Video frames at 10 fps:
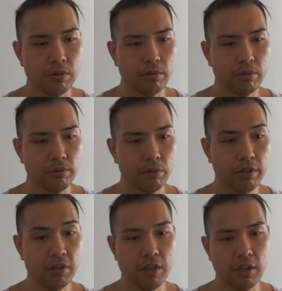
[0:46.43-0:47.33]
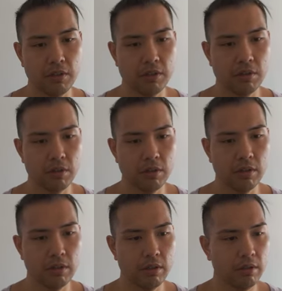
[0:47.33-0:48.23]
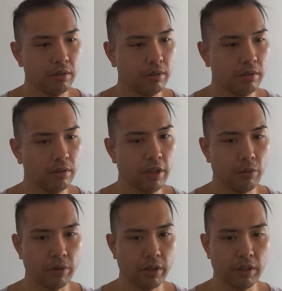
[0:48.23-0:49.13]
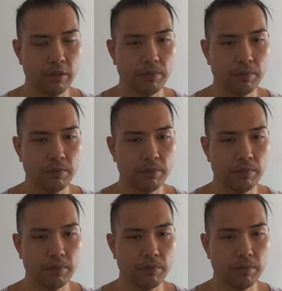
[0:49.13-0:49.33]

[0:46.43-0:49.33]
For this case, it's uh, networking.